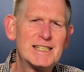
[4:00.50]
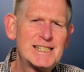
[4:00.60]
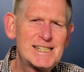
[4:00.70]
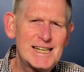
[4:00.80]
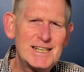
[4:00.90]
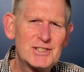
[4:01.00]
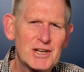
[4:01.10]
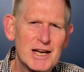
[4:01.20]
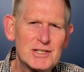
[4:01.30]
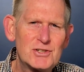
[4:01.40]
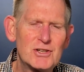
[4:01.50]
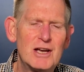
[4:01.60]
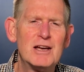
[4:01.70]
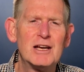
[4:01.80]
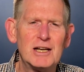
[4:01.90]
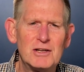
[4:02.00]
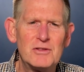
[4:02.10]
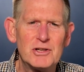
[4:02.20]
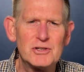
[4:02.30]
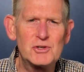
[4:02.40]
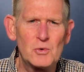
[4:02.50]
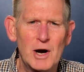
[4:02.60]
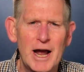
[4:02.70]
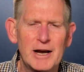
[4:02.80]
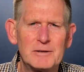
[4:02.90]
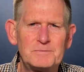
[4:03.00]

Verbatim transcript: sees us in this way.